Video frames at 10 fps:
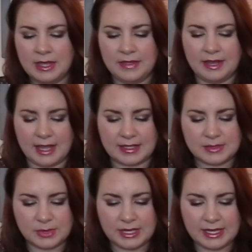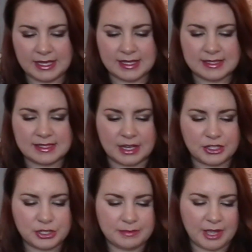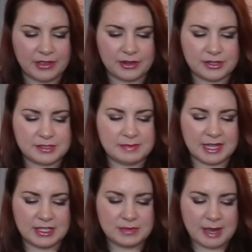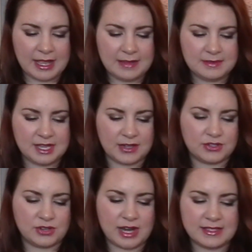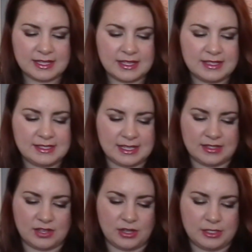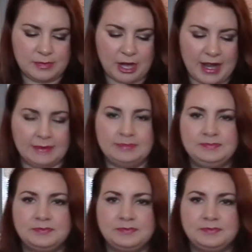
The next one is Not Your Mother's Beach Babe Texturizing Sea Salt Spray.